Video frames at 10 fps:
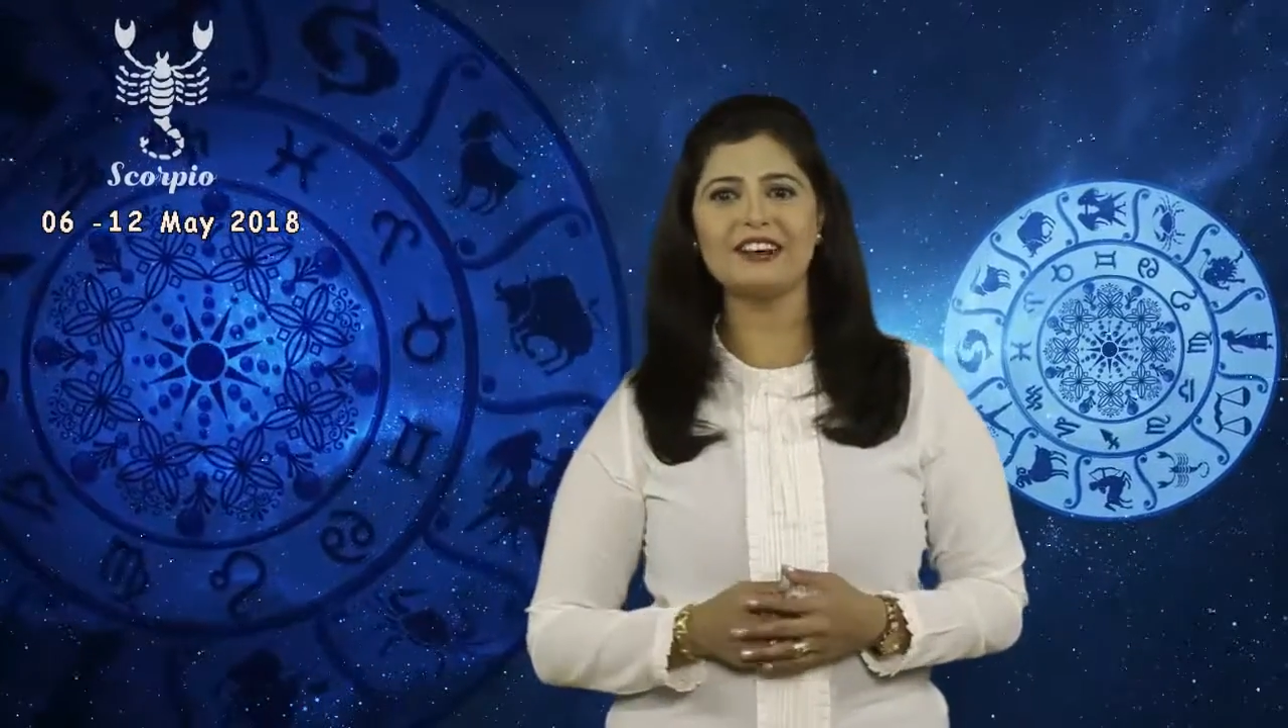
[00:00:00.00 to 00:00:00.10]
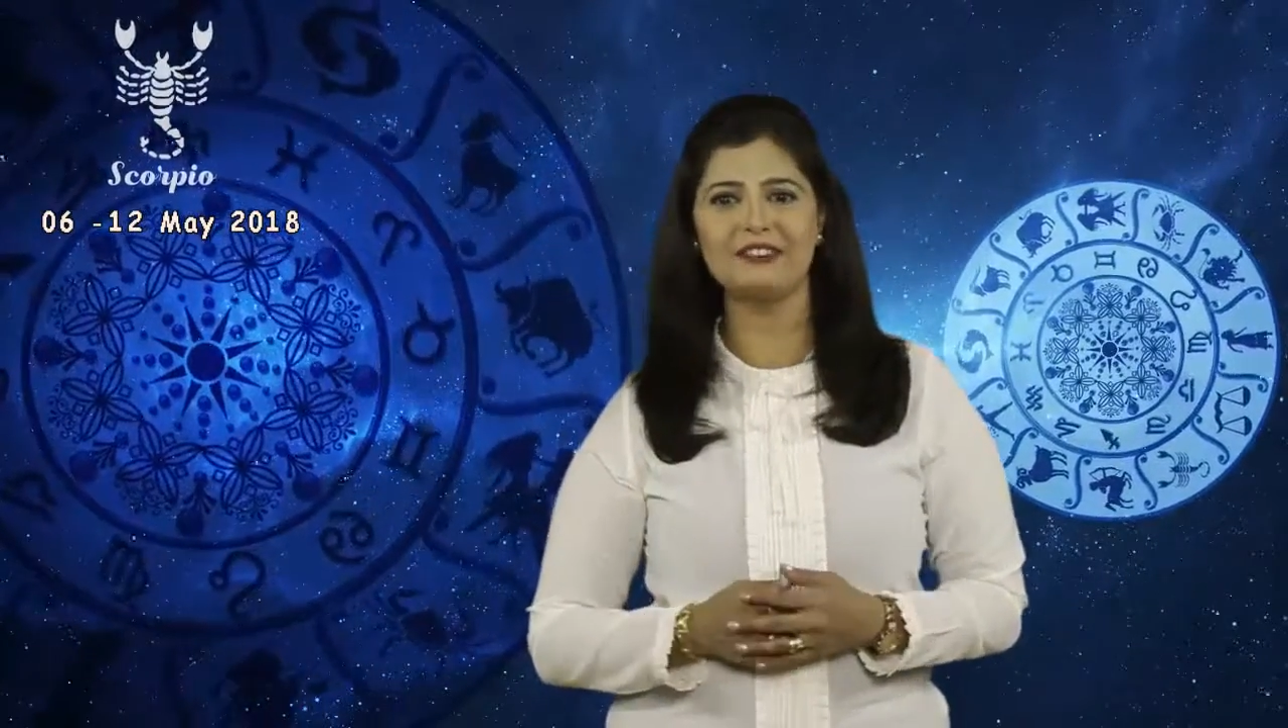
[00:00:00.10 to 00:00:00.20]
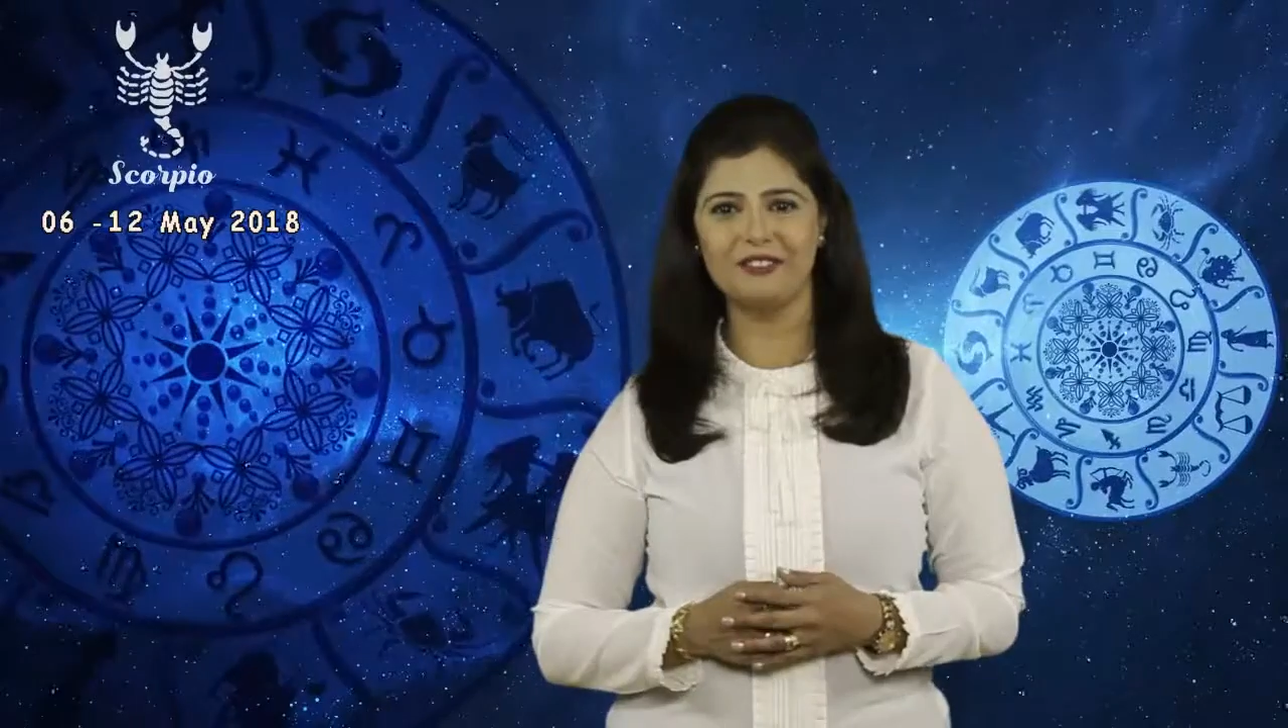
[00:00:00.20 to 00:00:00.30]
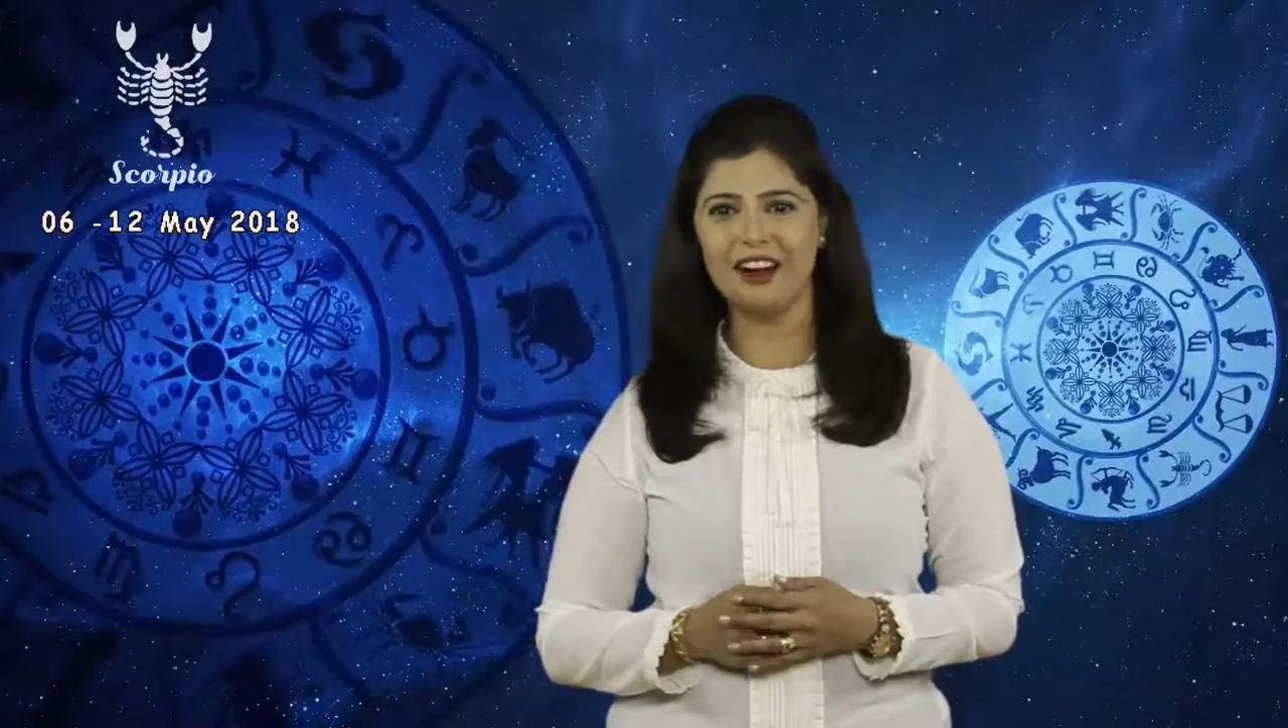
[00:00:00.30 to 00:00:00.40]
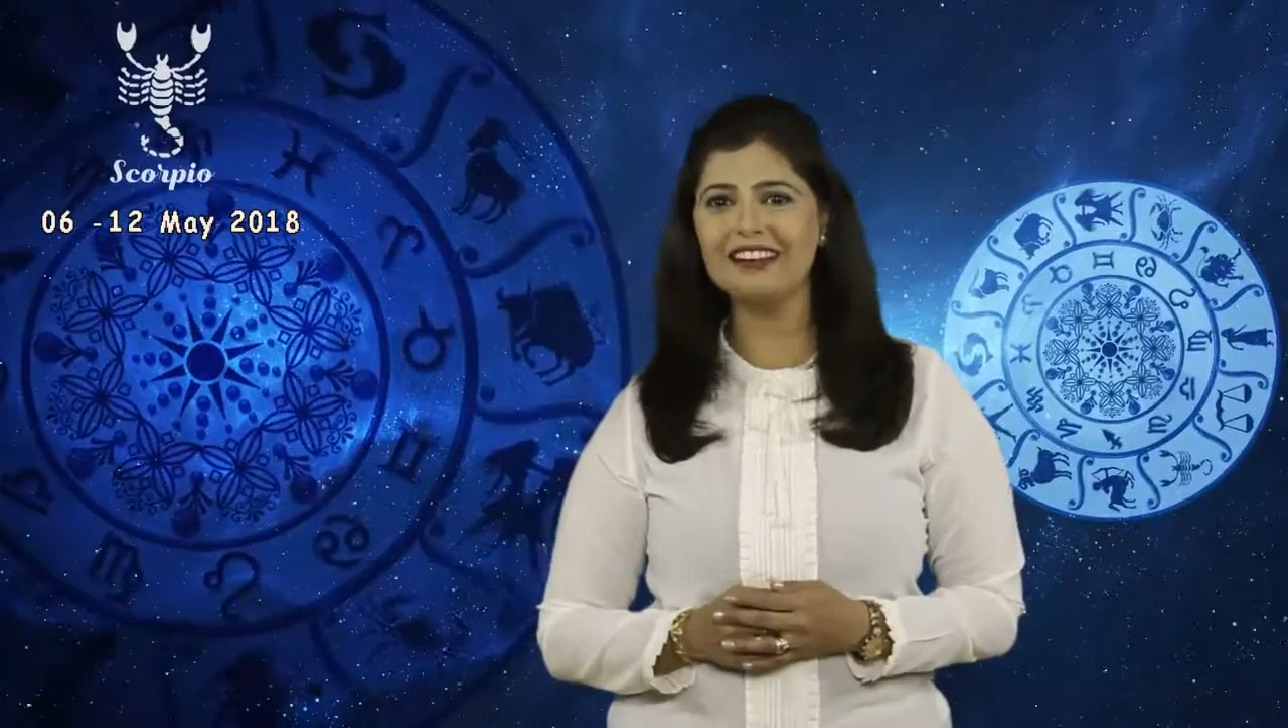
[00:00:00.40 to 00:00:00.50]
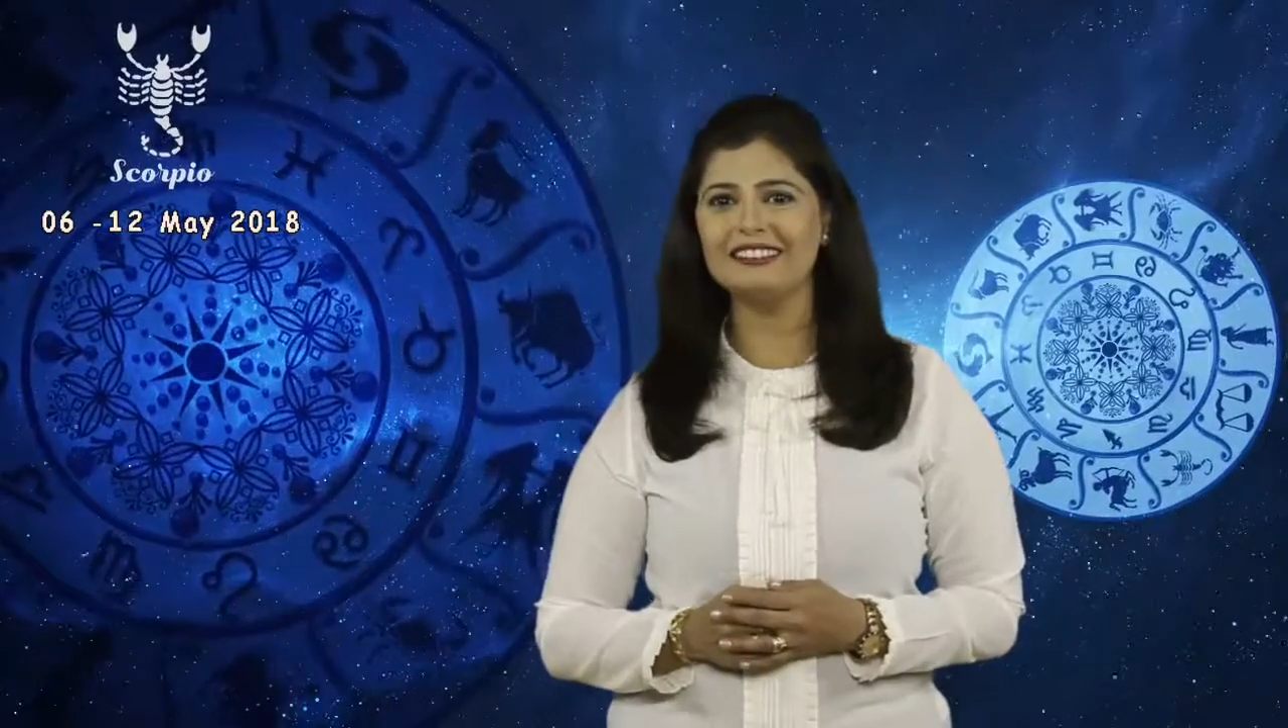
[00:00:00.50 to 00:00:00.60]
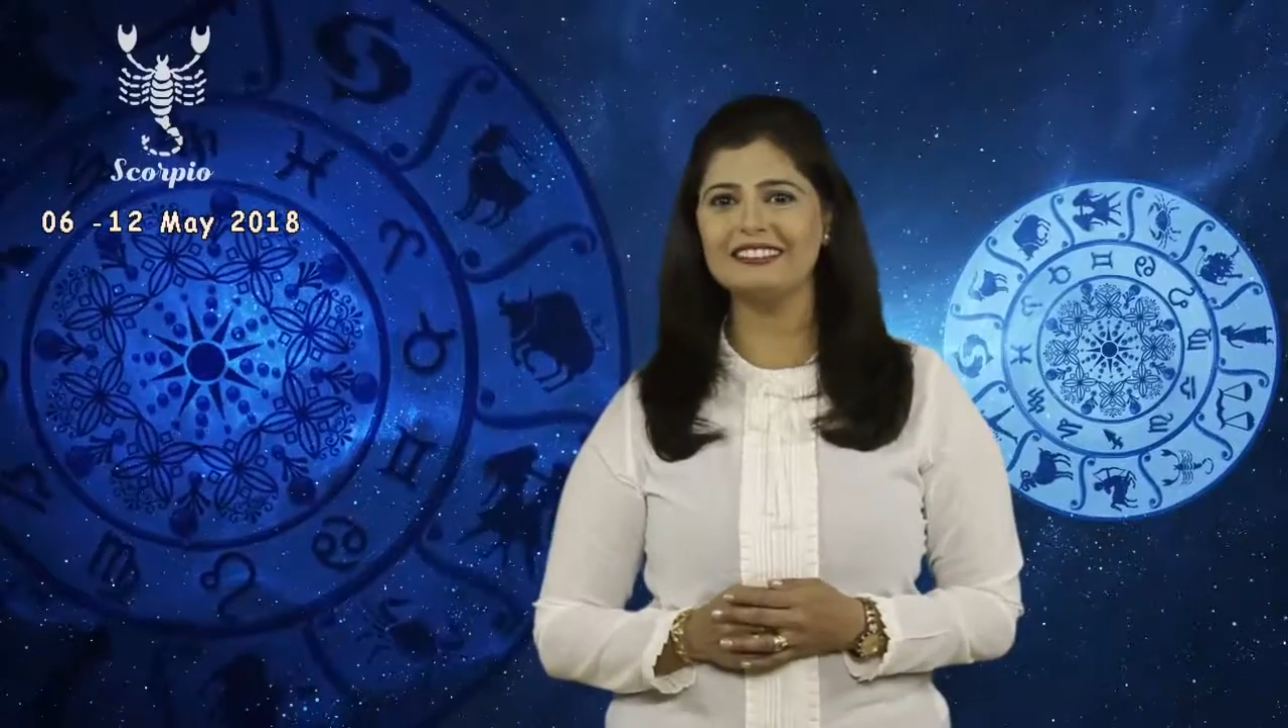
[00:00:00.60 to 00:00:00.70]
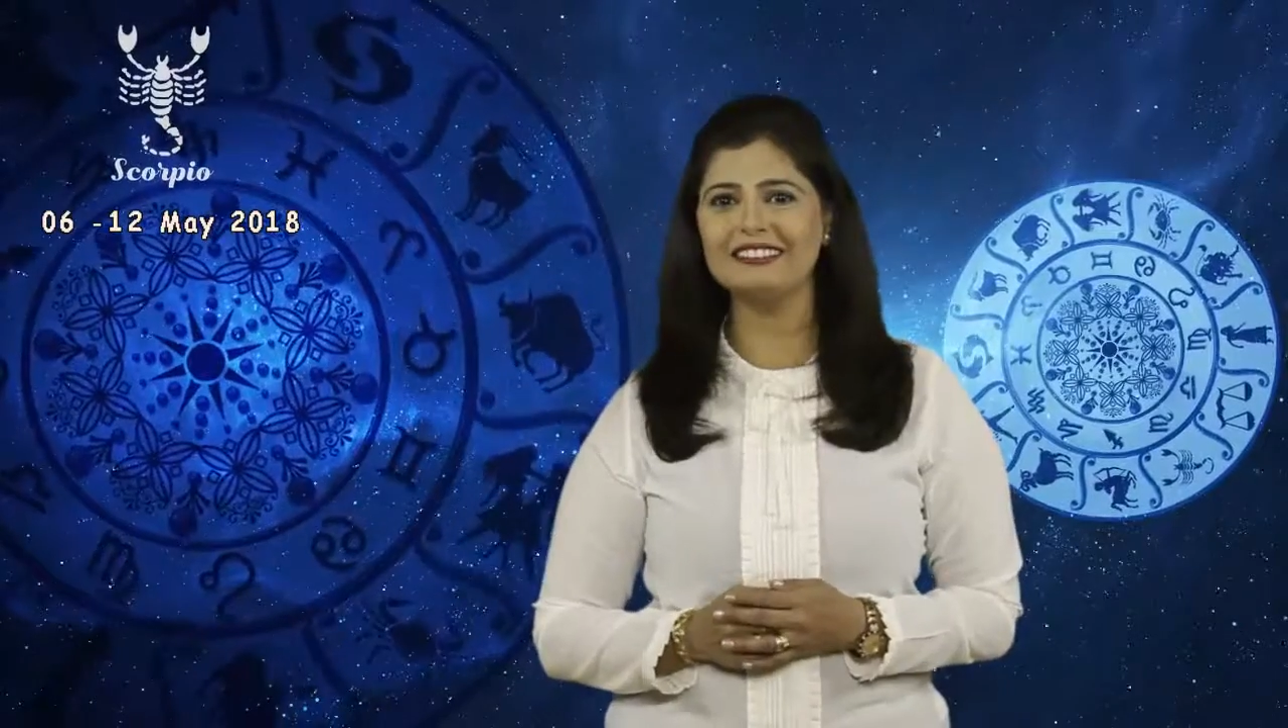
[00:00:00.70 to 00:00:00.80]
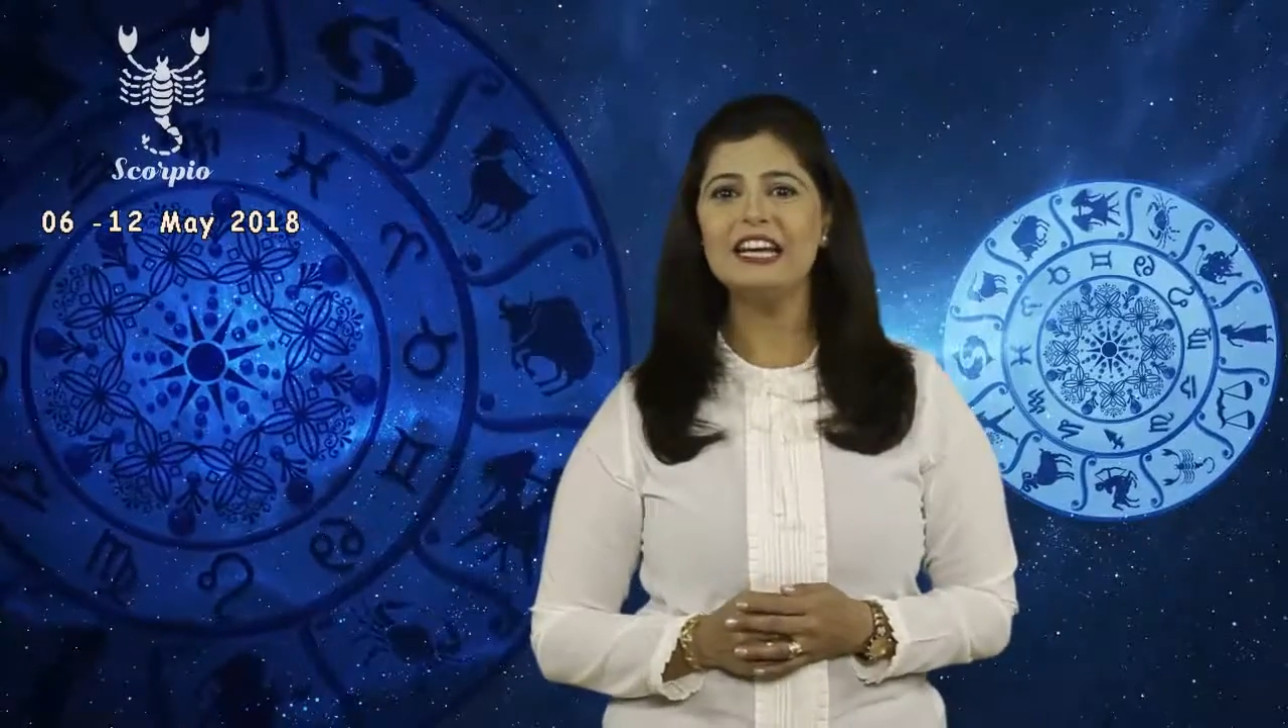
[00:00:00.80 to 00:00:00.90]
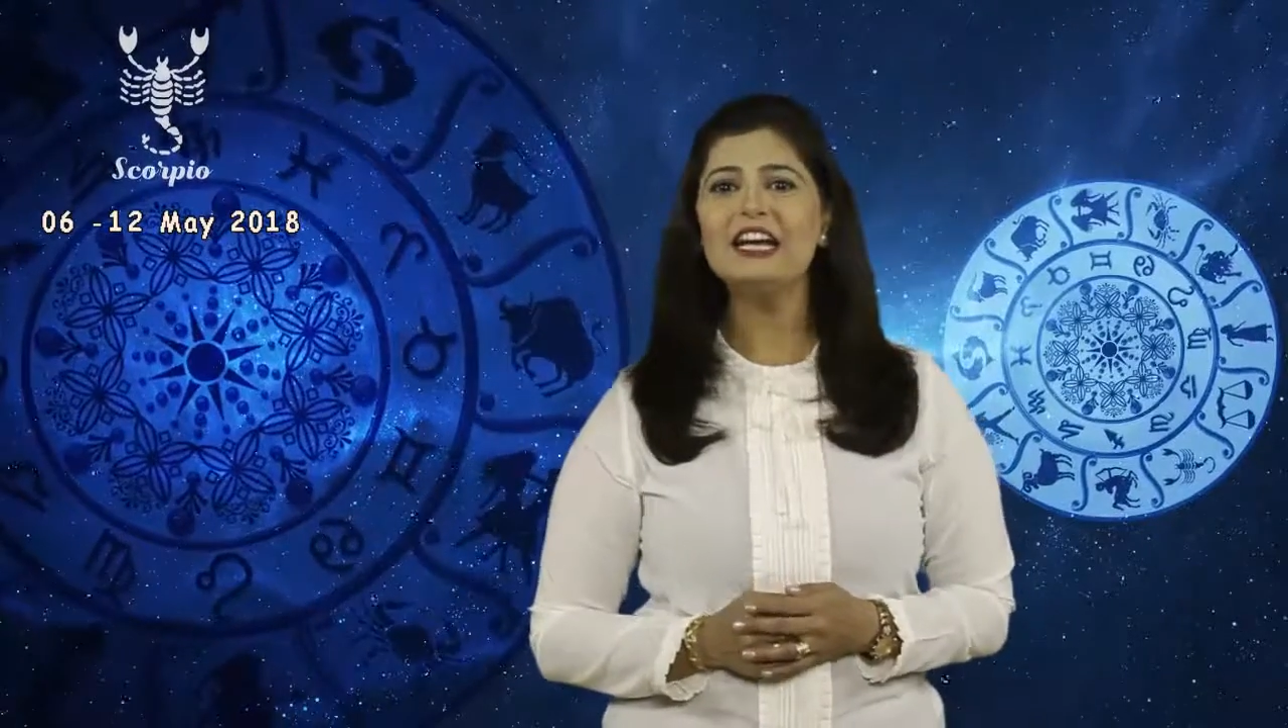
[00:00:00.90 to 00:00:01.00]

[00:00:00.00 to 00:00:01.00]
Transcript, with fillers: someone,